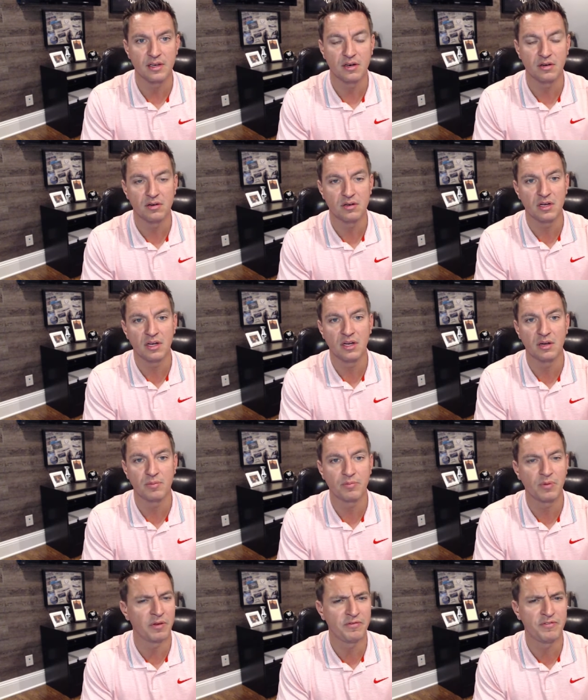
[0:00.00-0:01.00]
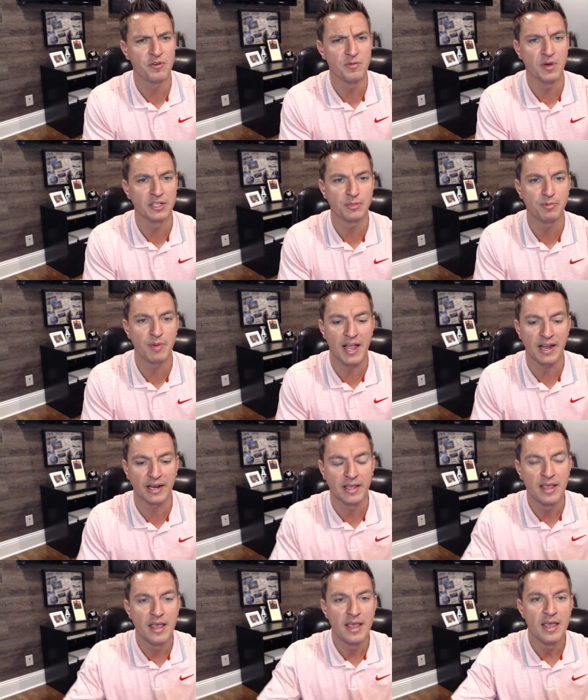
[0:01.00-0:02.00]
You know, uh, a few months
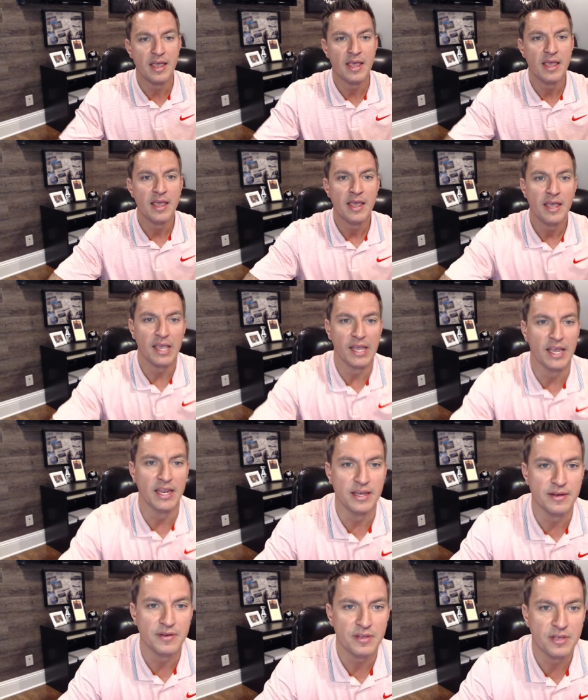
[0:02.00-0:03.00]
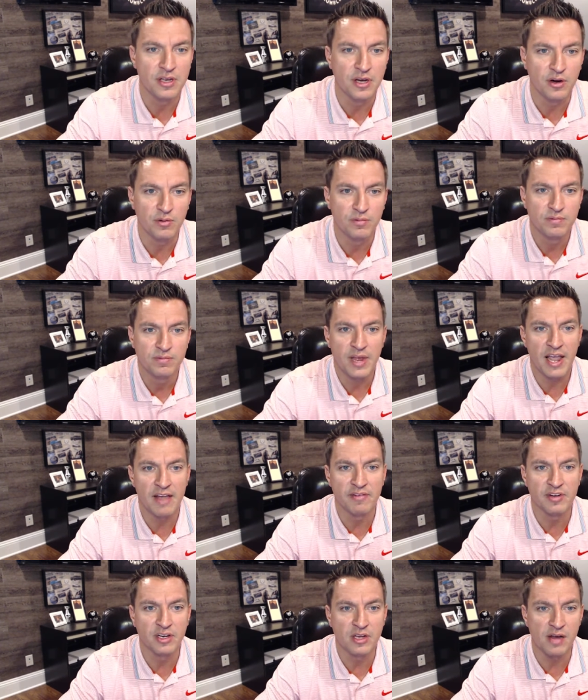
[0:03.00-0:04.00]
back, and you know,
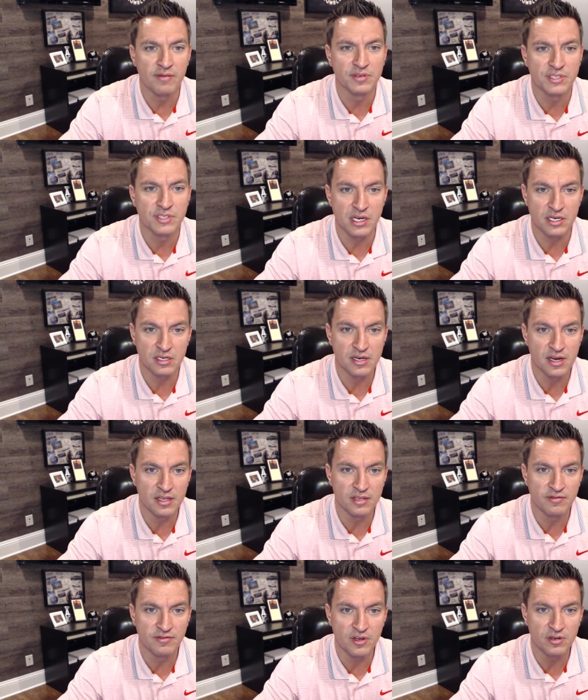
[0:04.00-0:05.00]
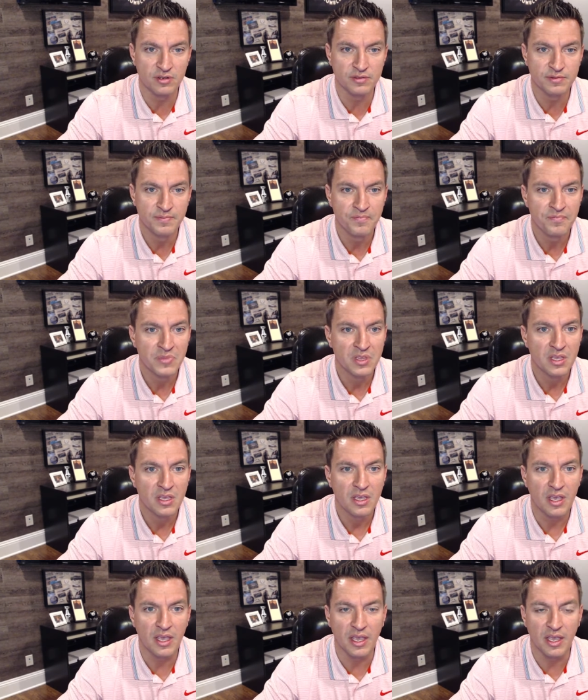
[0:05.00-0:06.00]
having a conversation on the phone,
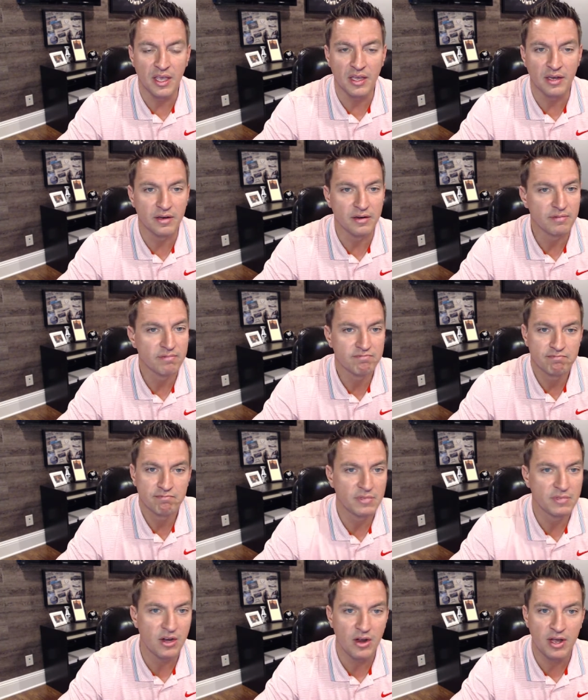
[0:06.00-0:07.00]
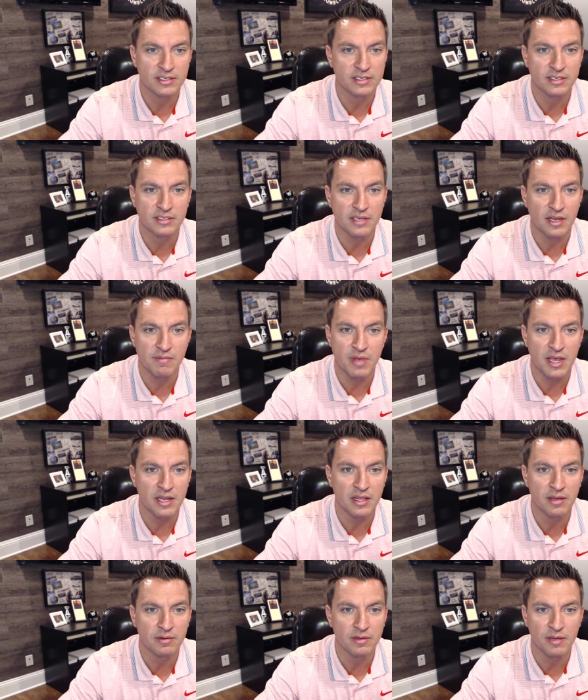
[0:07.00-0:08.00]
and you know, I just said, man,
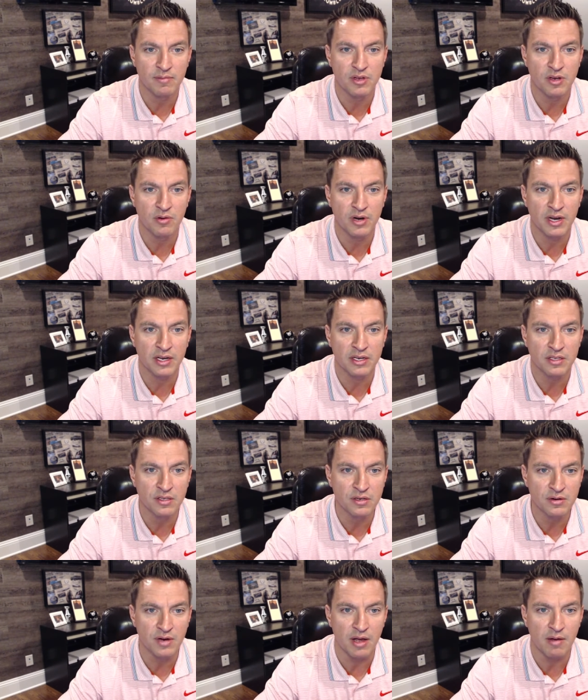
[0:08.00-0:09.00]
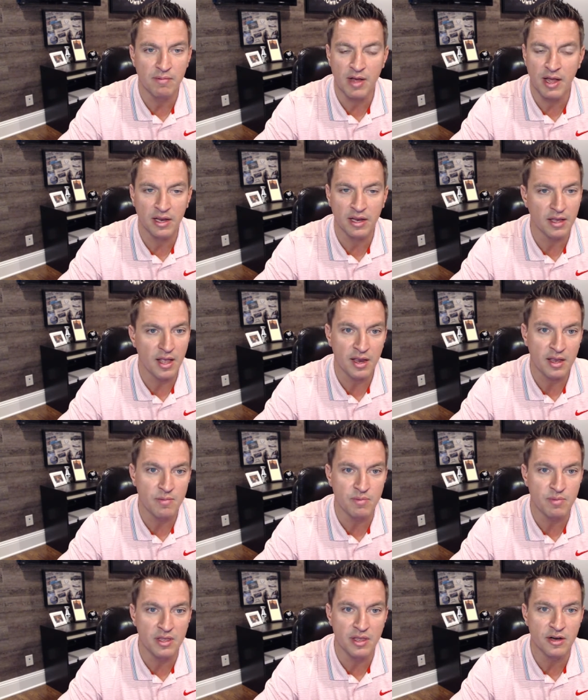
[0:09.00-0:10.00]
let, let me know what I can do. I'll, I I
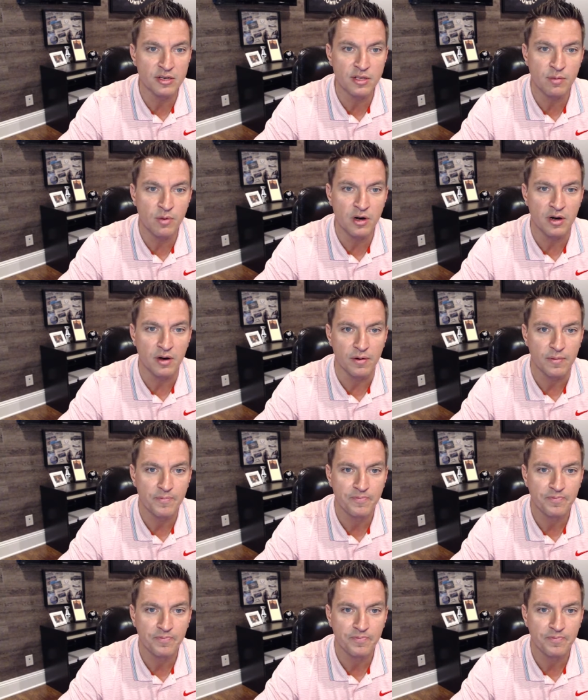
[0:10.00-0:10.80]
can be there tomorrow.